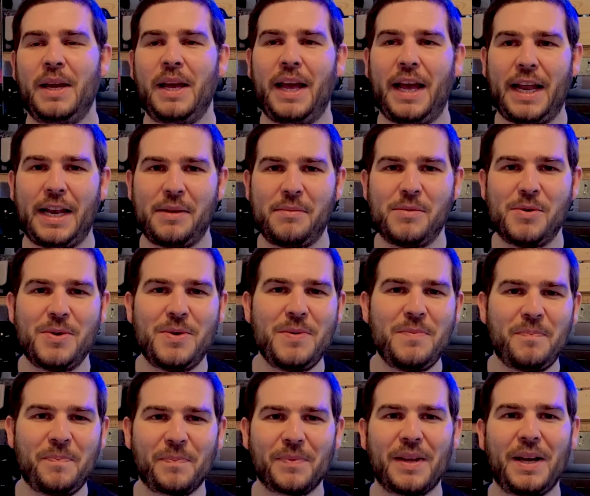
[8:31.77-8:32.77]
anymore.
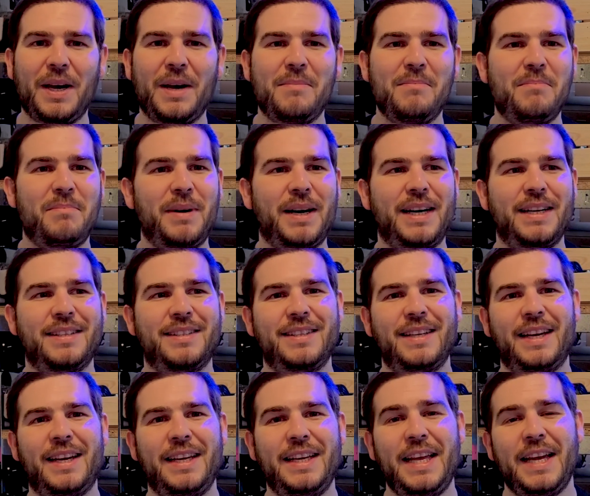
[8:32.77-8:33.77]
But
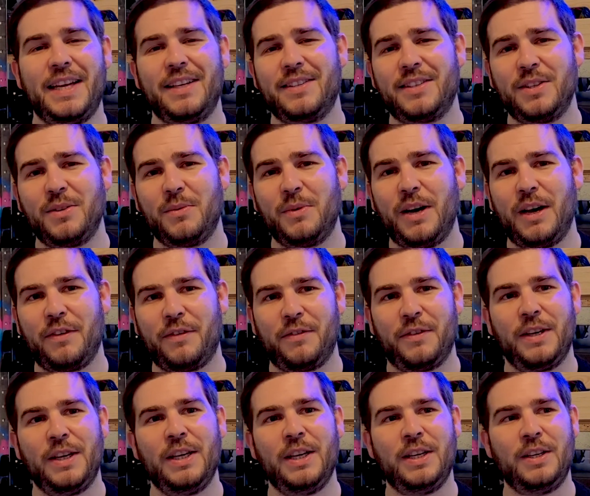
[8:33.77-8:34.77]
yeah, it's still worth
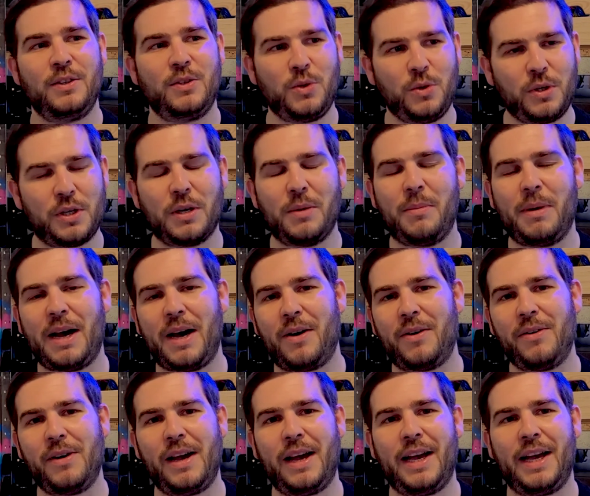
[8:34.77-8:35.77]
talking
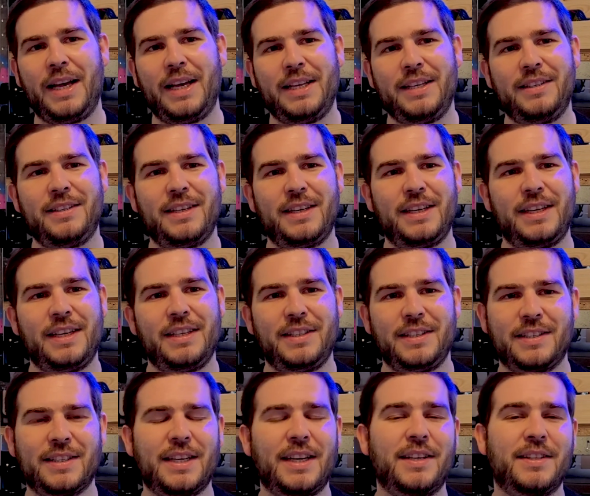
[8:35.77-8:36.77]
about and
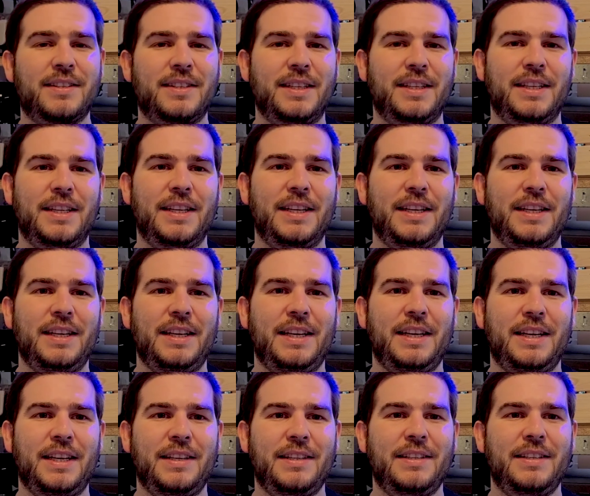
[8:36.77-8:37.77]
discussing,
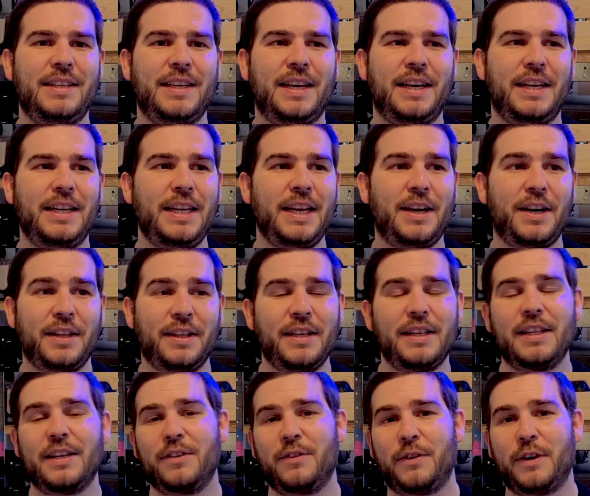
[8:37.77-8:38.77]
and yeah, I
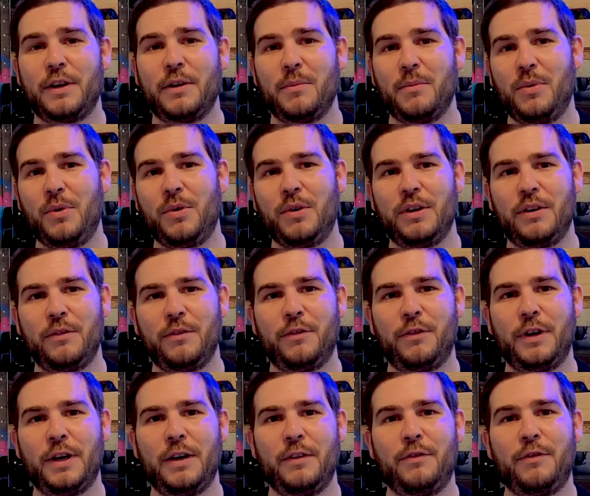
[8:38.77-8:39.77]
think that's very important
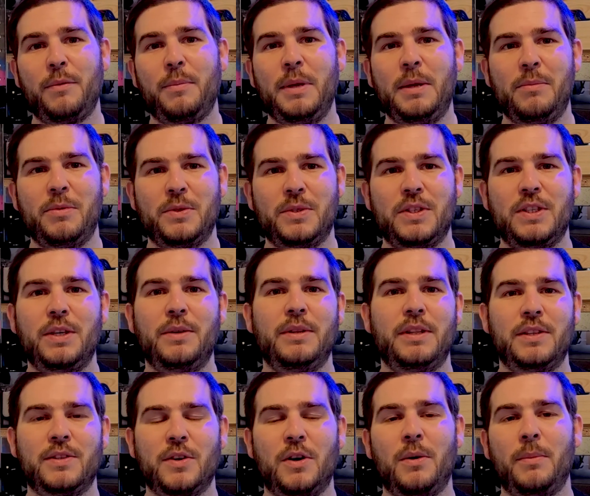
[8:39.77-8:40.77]
for people to do in
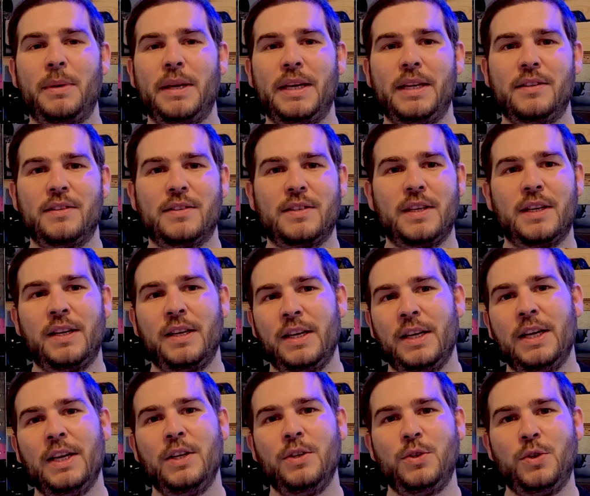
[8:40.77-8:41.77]
this hobby, is to
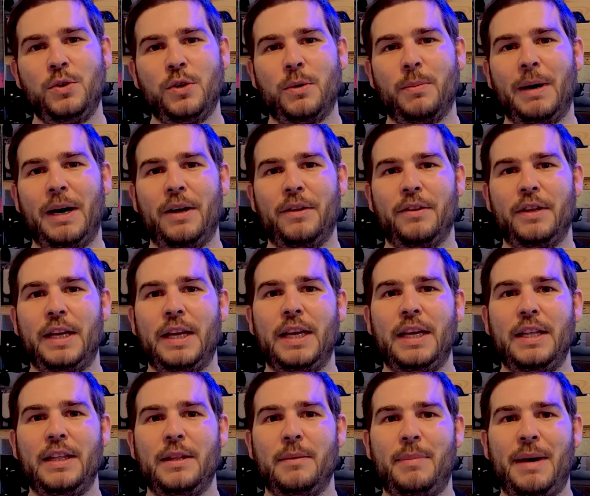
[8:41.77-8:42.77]
talk about
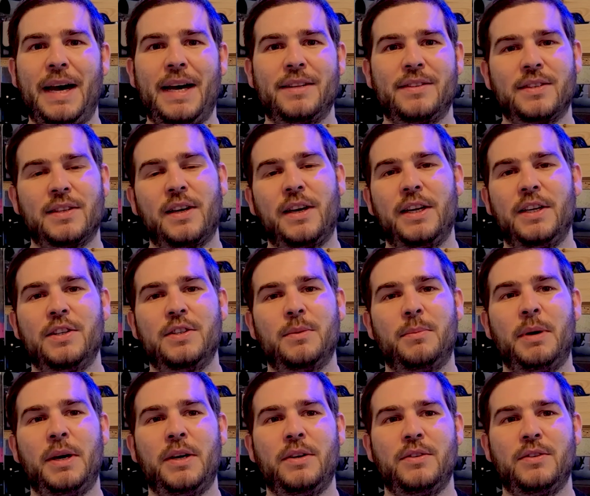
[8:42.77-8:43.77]
the bad side as
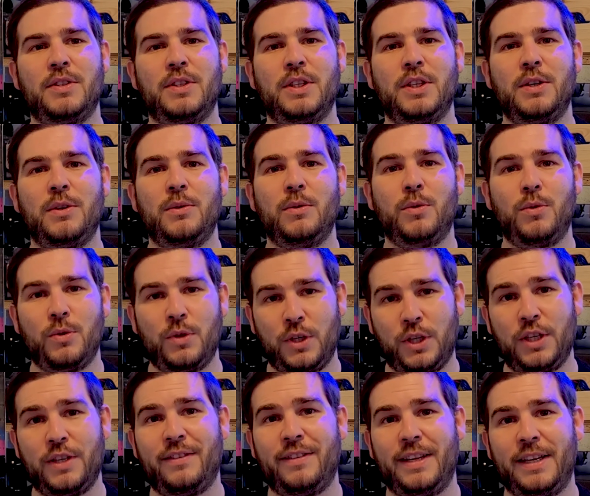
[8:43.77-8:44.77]
opposed to all the
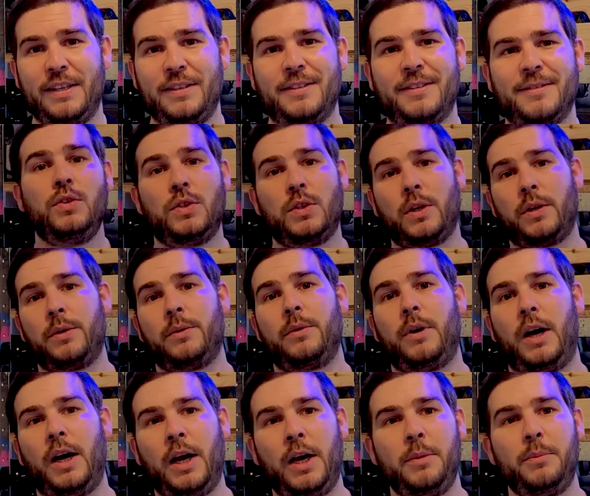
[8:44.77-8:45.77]
good things. So
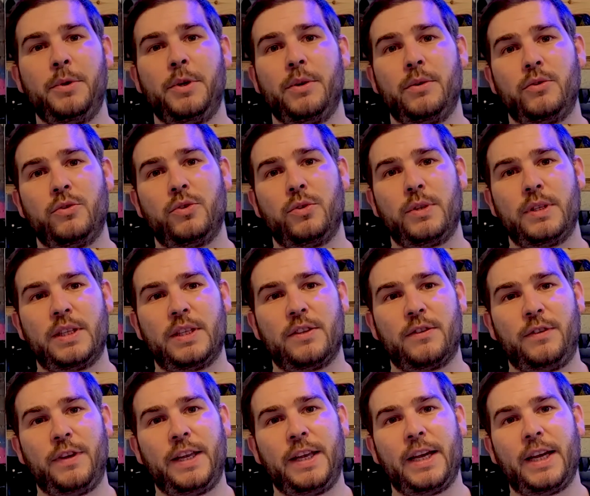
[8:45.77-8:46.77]
I hope you enjoyed
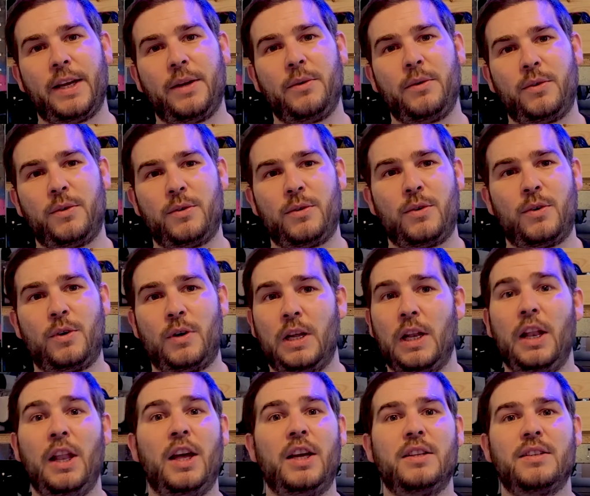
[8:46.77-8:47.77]
this video or
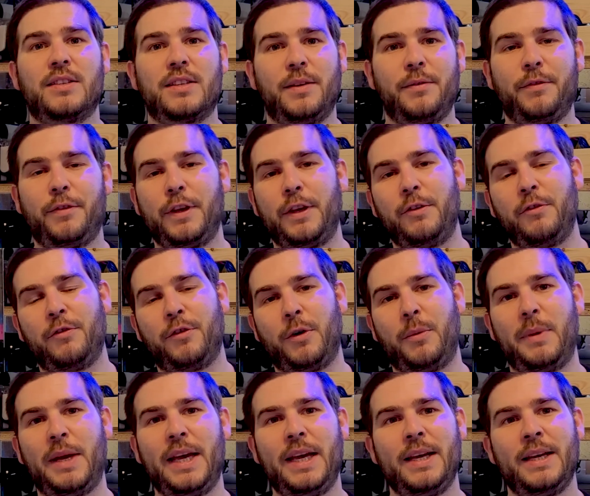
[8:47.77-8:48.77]
learned something
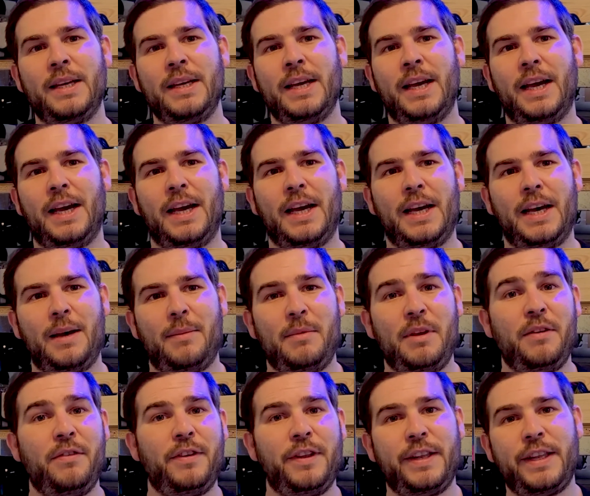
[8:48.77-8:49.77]
from it.
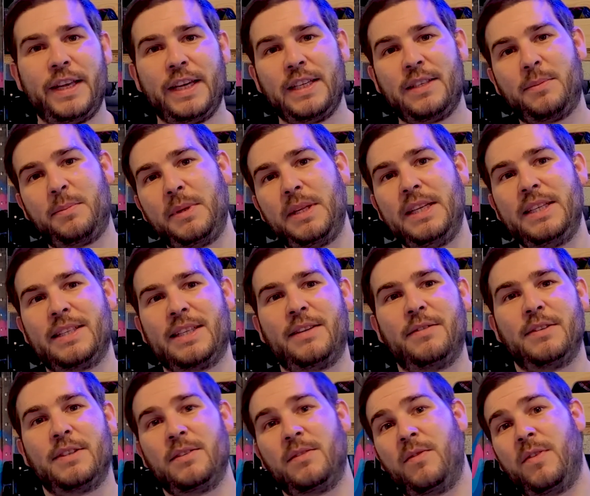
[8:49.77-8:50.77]
If you did, please
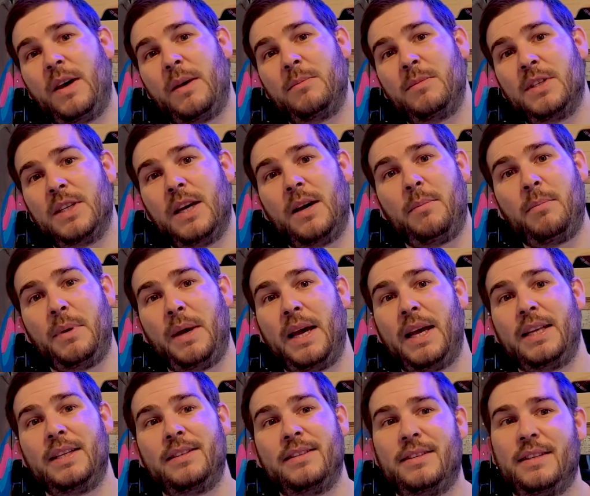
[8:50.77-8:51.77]
give us a thumbs up
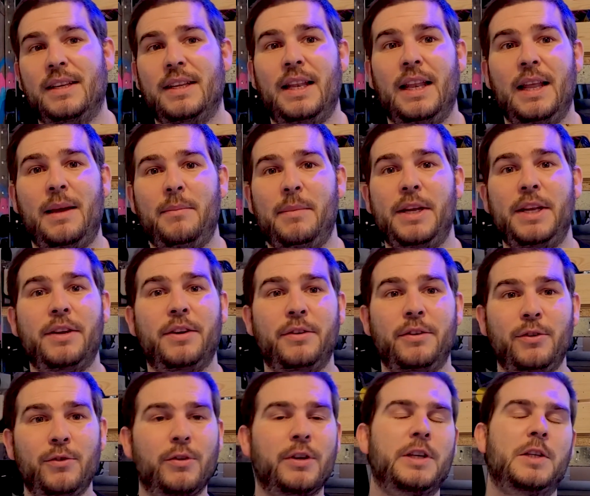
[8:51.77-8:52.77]
and let me know
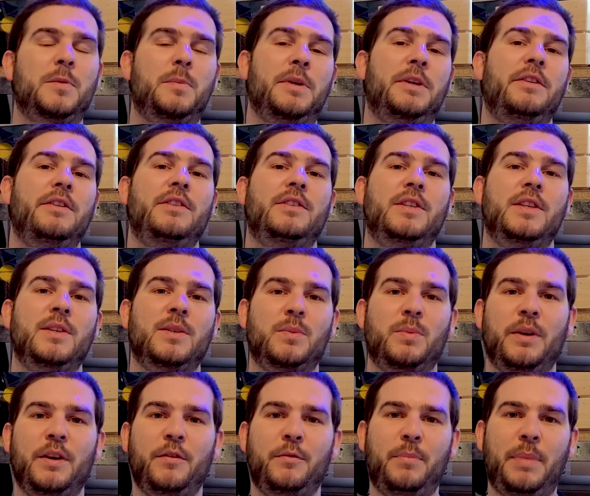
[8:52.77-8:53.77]
your experiences
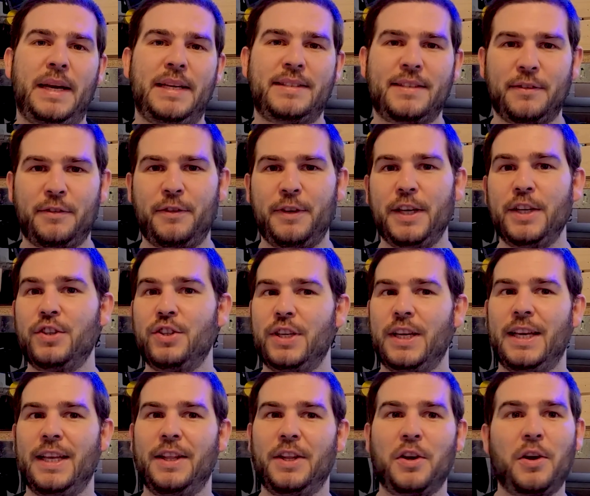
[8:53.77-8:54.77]
with Betta fish
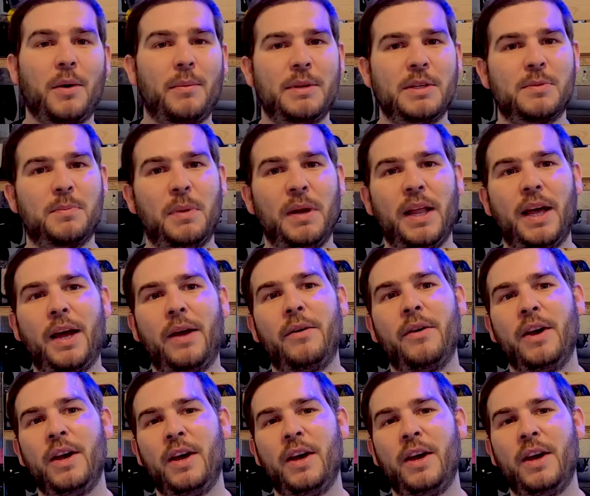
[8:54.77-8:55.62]
in the comments below.